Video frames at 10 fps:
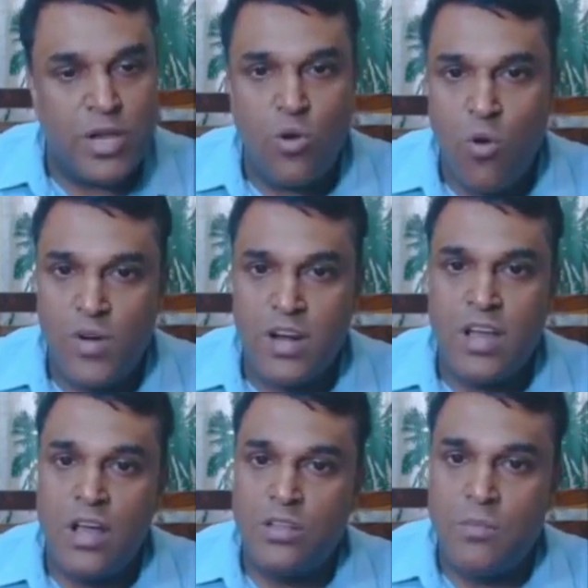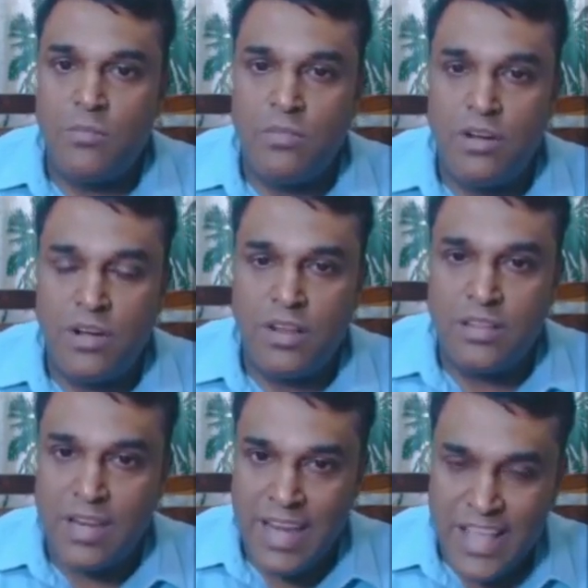Lower,
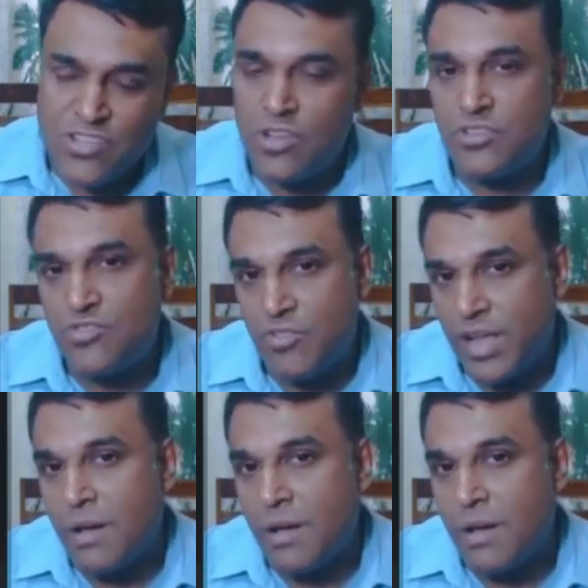the less strict